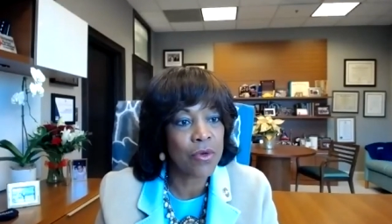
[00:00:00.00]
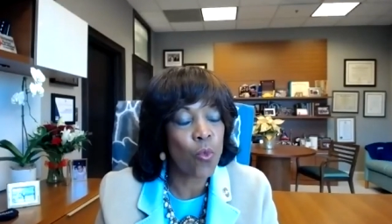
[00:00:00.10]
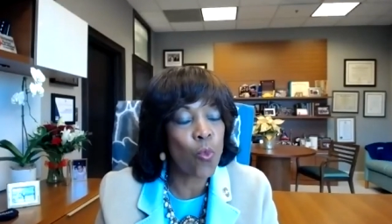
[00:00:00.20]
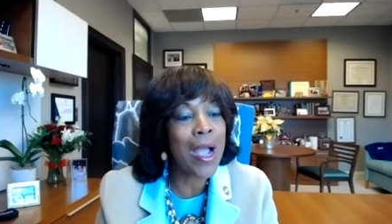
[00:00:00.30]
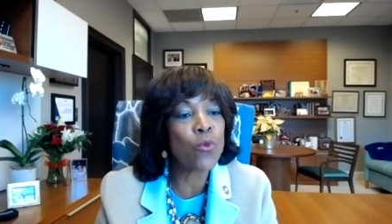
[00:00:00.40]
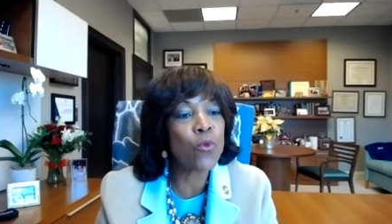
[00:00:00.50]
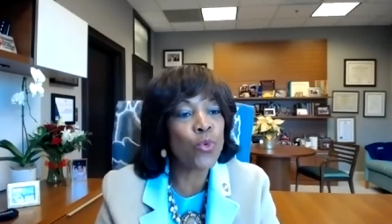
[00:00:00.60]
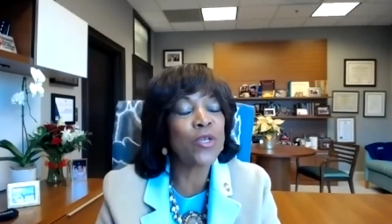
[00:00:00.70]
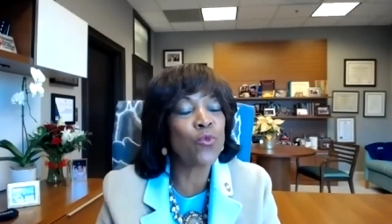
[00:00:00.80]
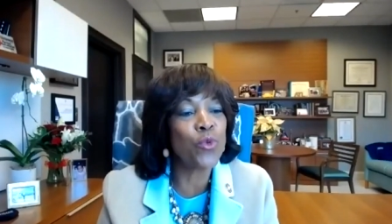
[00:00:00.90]
Why
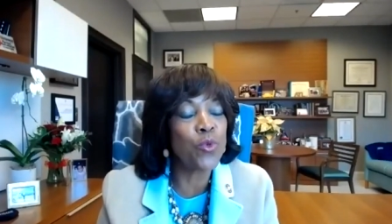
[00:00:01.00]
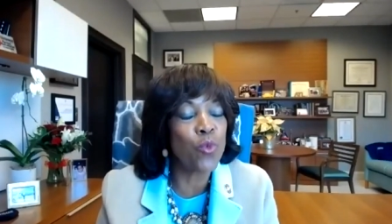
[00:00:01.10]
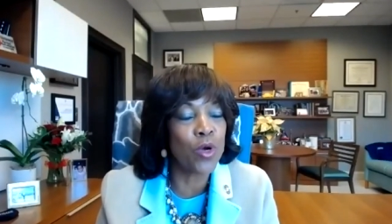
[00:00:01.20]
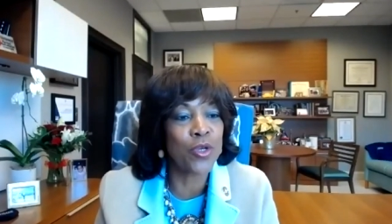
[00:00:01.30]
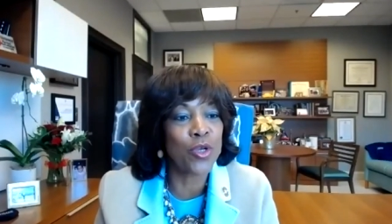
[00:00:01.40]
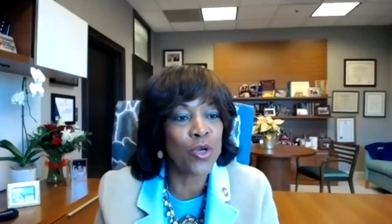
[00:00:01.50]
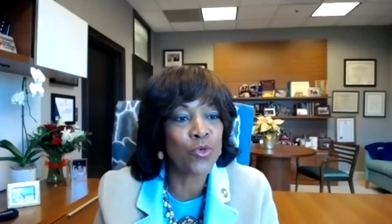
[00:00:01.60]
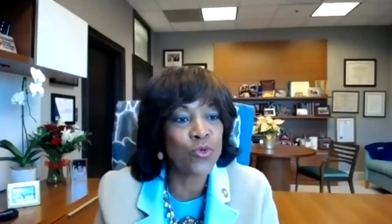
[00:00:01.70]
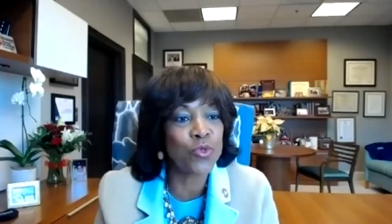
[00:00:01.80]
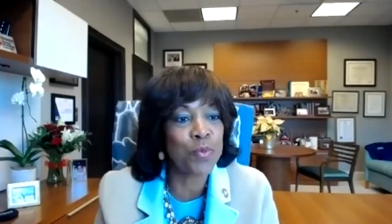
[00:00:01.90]
wouldn't we want to know
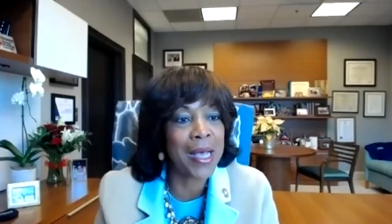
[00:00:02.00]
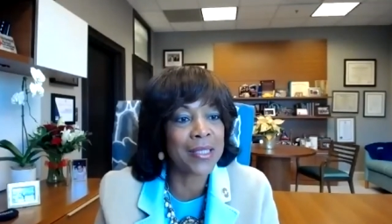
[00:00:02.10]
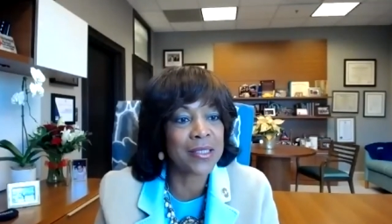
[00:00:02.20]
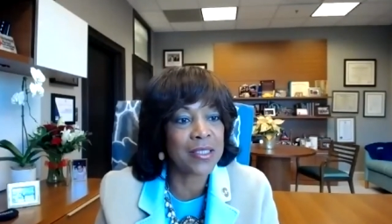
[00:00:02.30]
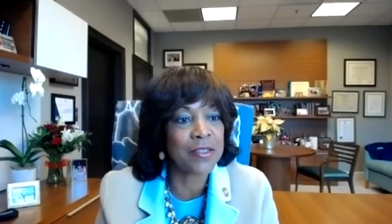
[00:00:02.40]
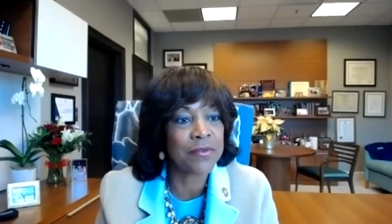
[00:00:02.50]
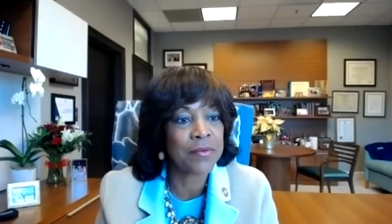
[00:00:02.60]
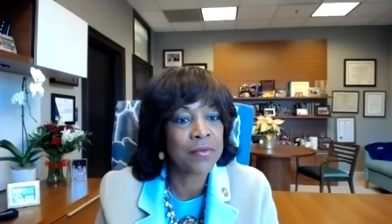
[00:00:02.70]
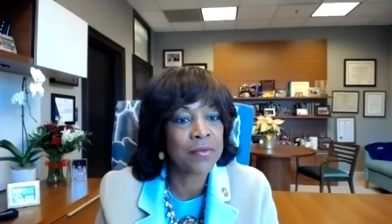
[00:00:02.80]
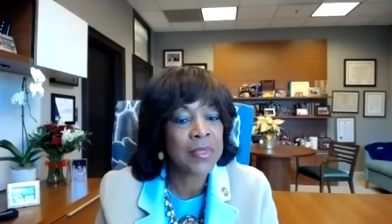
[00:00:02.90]
who's positive?
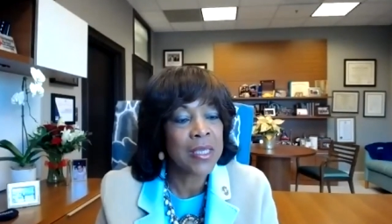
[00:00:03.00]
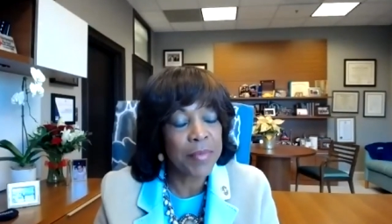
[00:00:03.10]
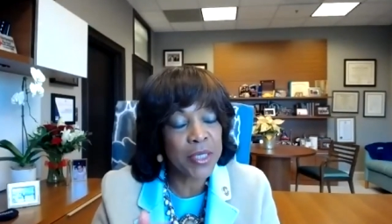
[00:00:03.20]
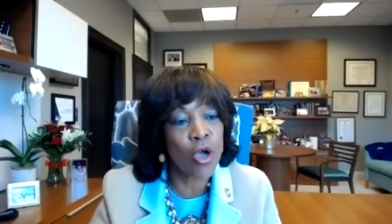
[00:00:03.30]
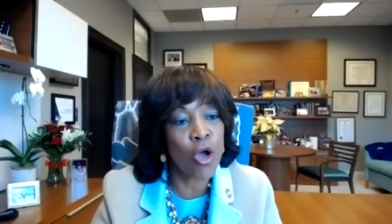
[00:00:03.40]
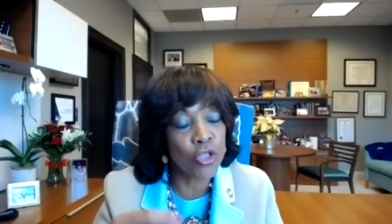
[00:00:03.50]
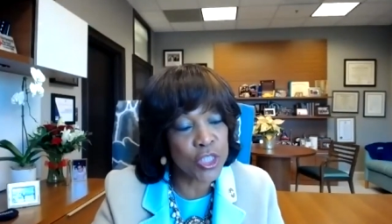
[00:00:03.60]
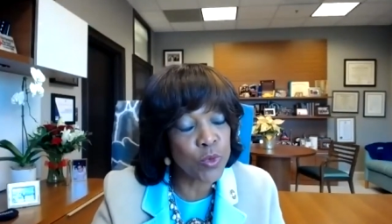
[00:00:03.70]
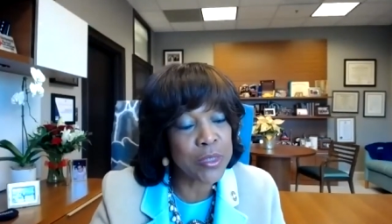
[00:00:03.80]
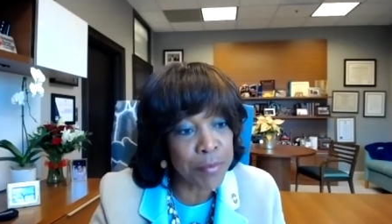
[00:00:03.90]
Because
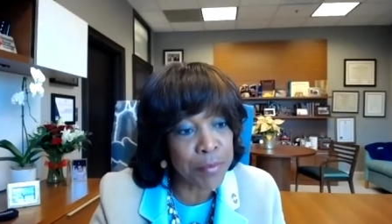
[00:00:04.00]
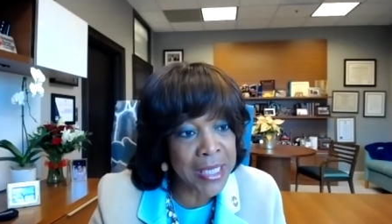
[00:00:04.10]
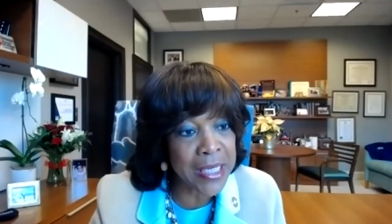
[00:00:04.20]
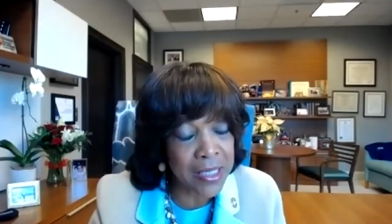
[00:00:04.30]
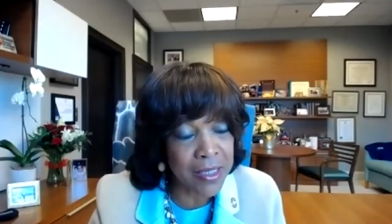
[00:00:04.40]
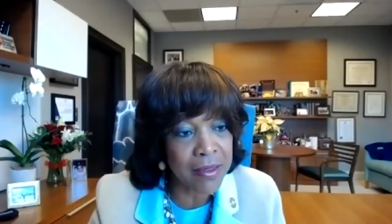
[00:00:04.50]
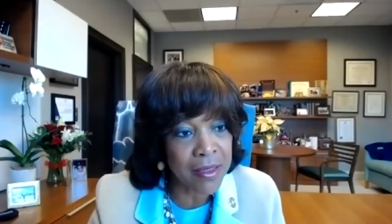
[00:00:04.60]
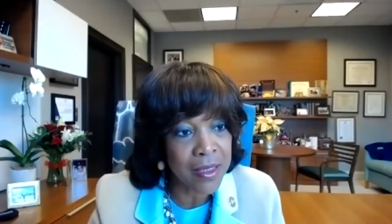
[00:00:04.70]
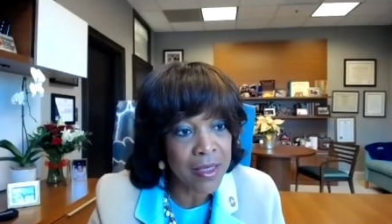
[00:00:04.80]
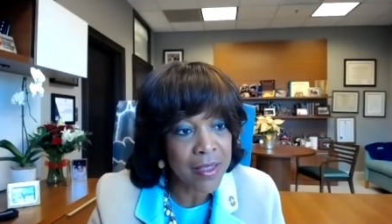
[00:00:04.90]
it would
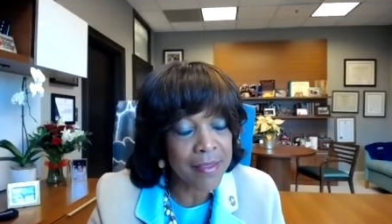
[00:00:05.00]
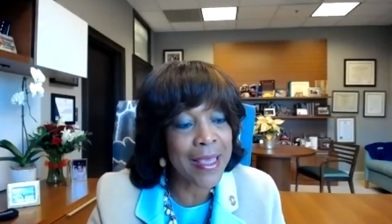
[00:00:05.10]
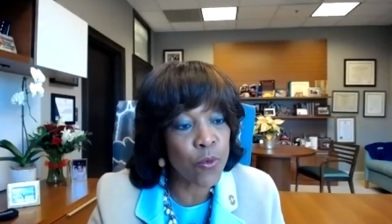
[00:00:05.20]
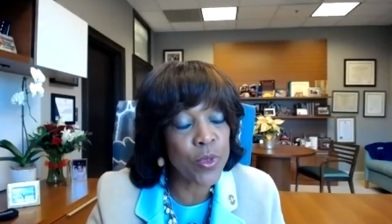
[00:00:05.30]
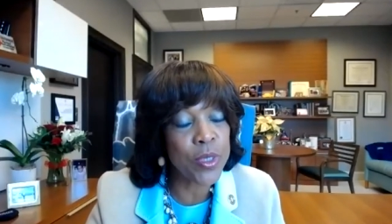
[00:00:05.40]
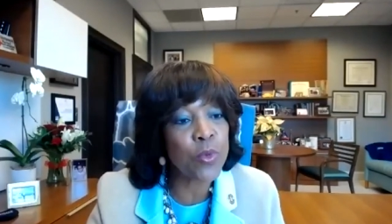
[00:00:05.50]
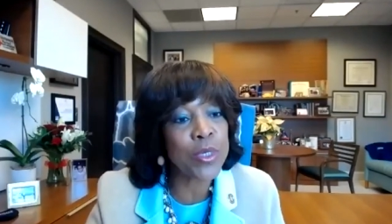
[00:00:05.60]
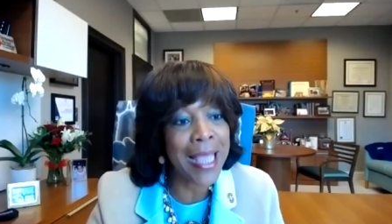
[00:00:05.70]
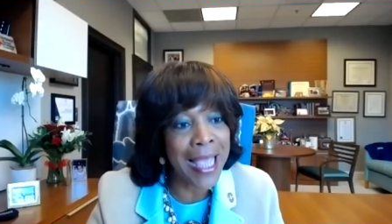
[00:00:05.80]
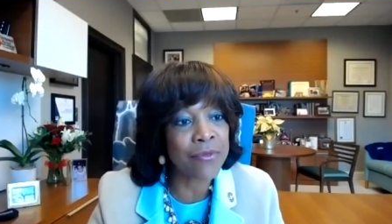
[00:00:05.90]
mean that we
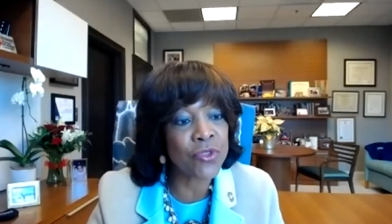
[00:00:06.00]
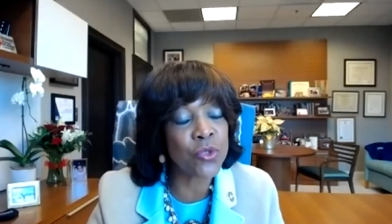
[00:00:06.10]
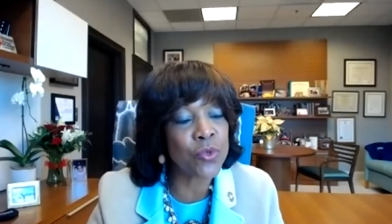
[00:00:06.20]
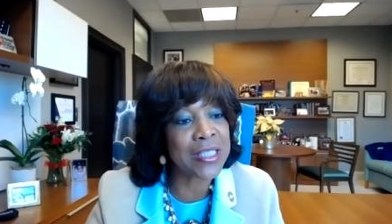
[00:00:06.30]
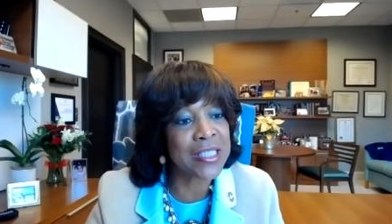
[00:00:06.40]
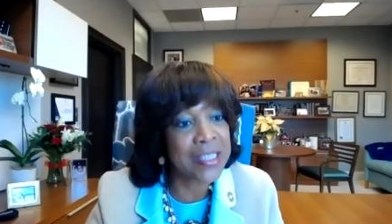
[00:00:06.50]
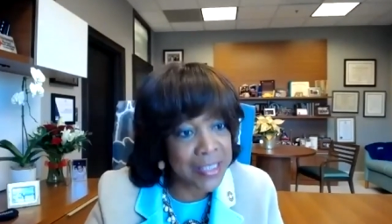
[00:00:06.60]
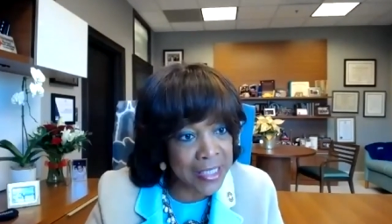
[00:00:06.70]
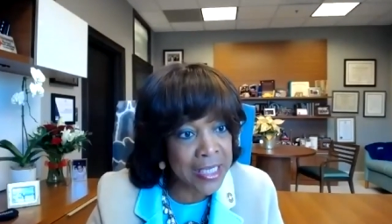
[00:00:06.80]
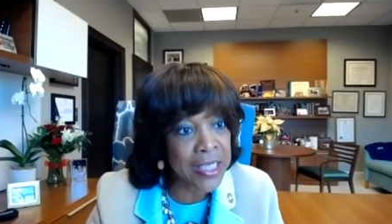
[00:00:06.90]
would have to
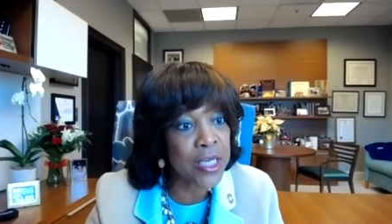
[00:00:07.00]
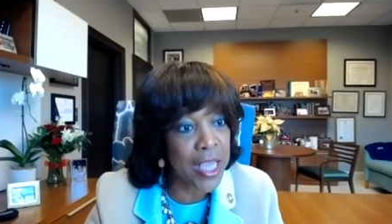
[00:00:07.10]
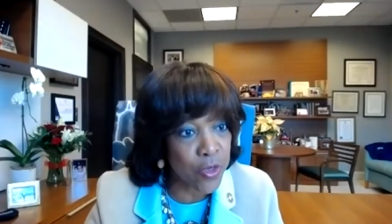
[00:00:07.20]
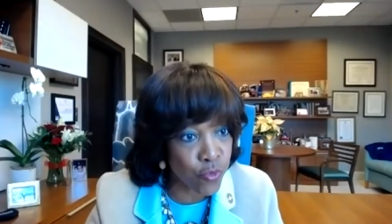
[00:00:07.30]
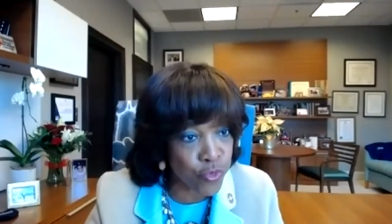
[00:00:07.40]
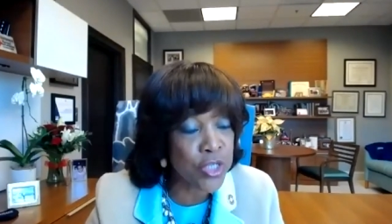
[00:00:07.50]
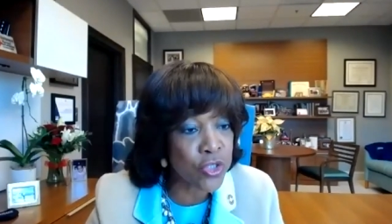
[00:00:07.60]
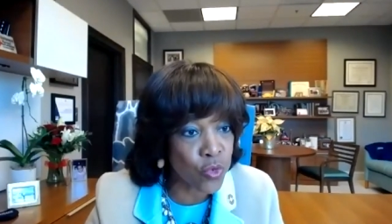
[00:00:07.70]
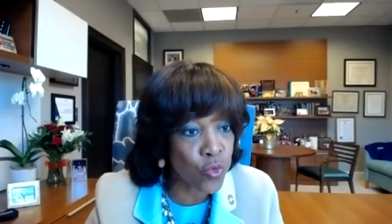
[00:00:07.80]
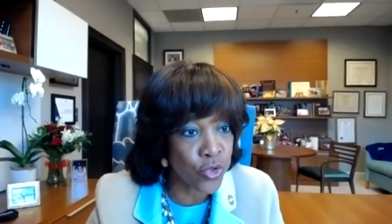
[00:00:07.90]
extend a
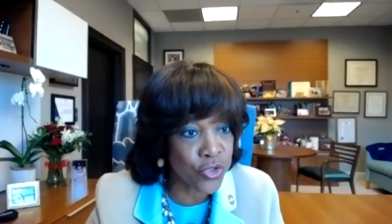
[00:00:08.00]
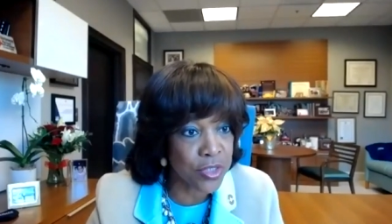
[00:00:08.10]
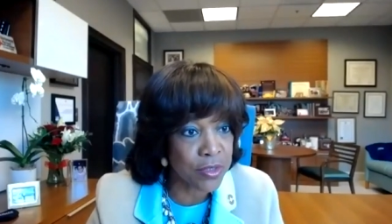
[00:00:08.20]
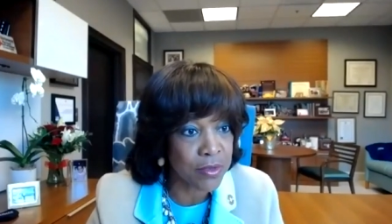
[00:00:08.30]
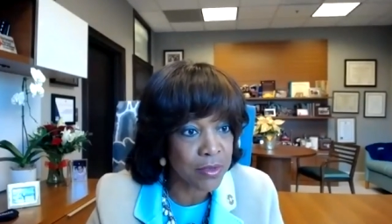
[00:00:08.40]
resource